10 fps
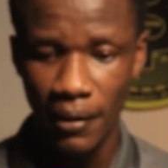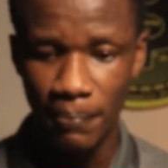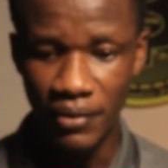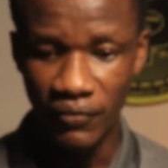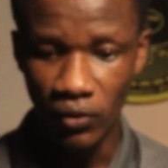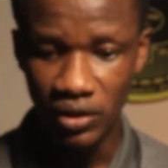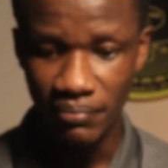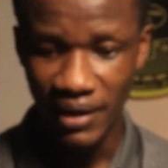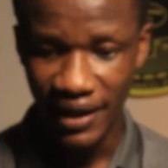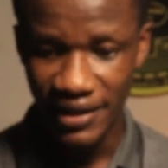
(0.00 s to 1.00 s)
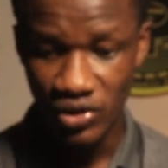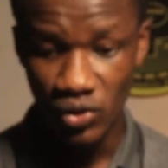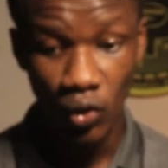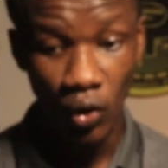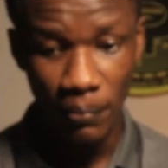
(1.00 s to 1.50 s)
before the market is
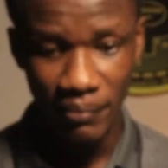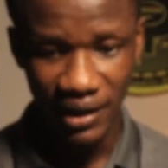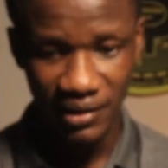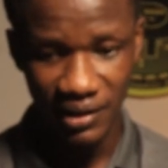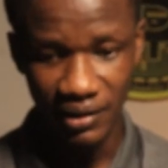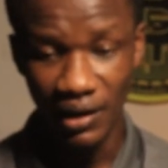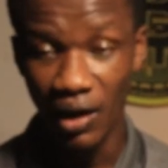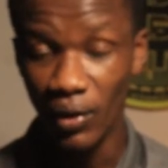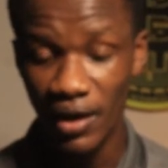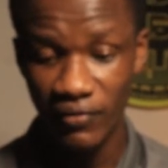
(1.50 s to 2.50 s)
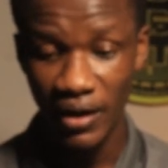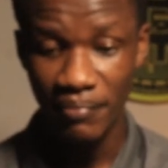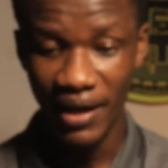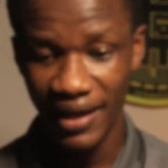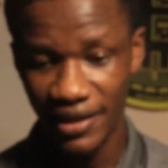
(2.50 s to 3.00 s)
going to come back down. However,
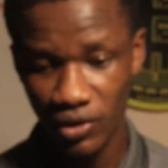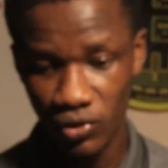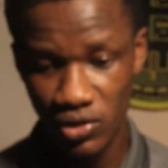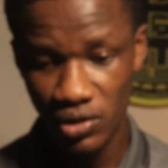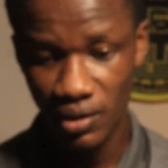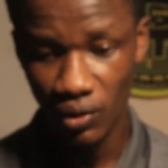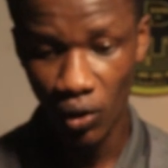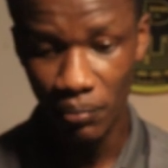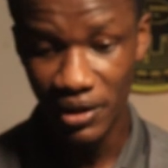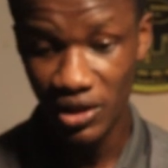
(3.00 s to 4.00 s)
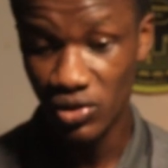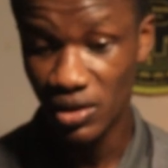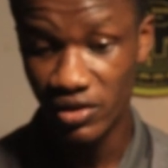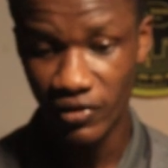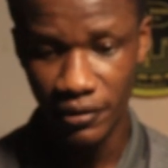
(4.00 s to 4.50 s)
market did not come into
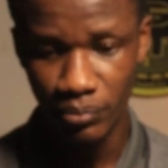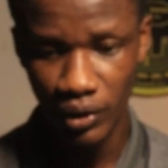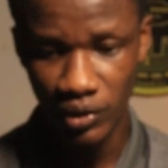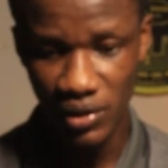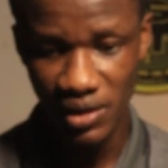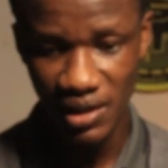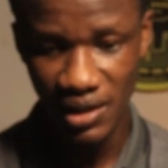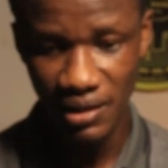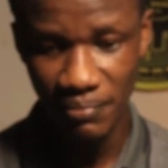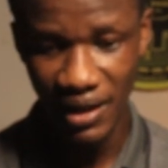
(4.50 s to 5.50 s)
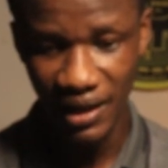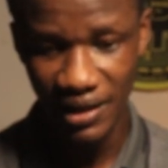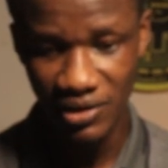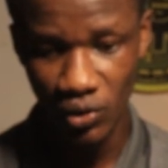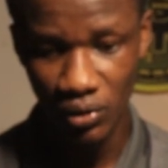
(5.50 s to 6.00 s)
this very point. We see the
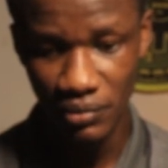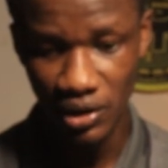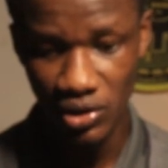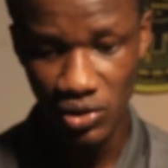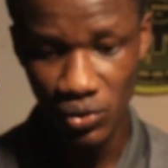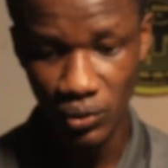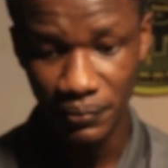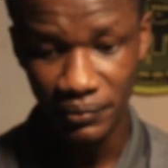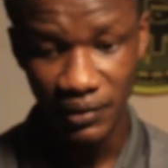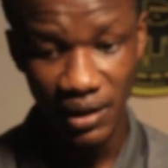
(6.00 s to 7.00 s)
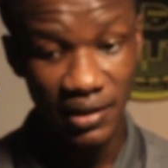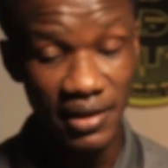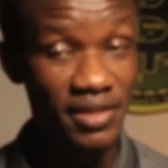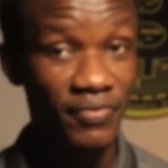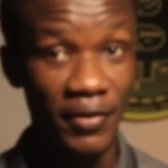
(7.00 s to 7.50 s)
market come into
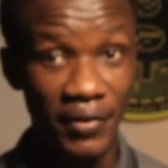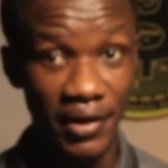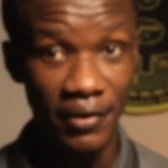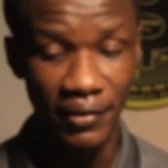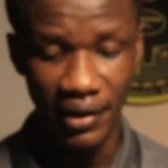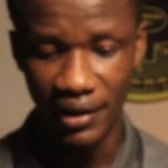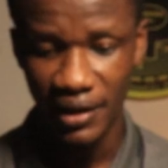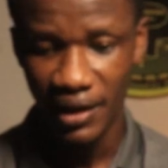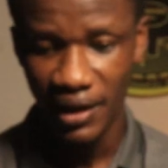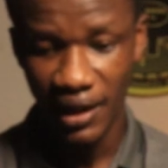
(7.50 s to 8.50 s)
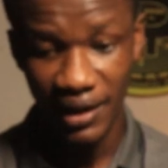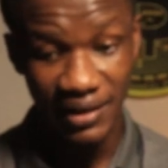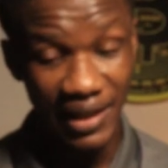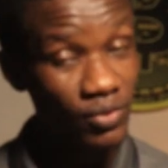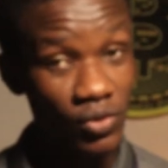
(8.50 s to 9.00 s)
this very area, and
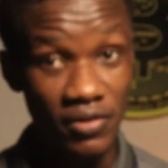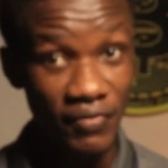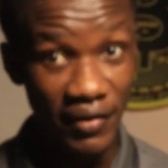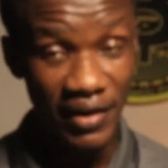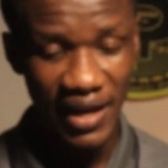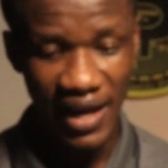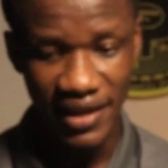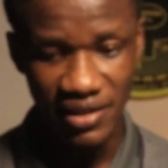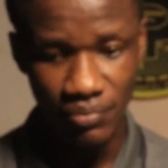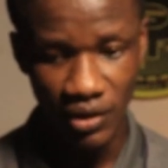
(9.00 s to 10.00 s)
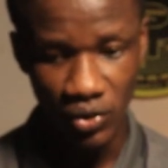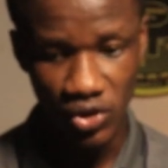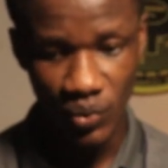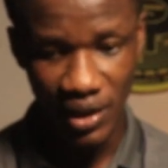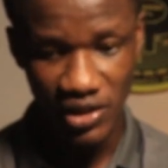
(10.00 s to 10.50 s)
that was very nice,
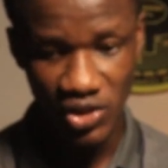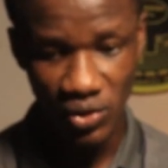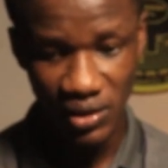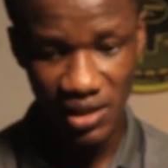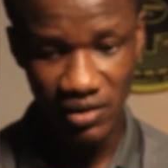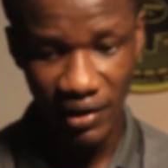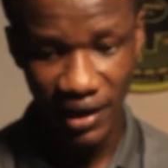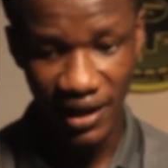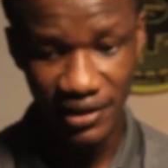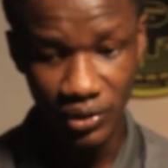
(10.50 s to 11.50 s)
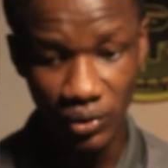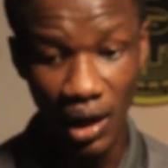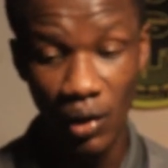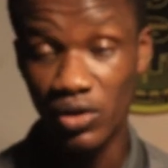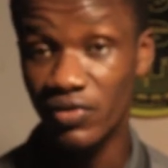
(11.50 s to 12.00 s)
because when I saw this very candle,
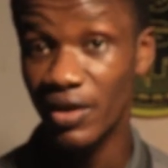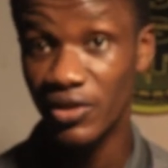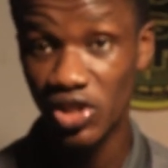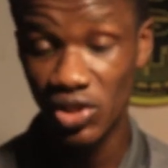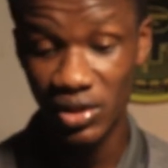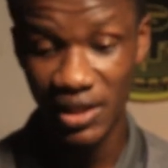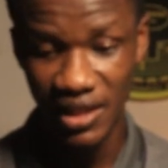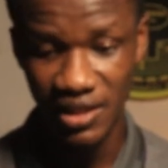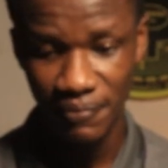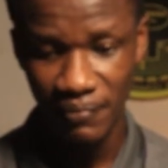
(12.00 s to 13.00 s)
I was very sure that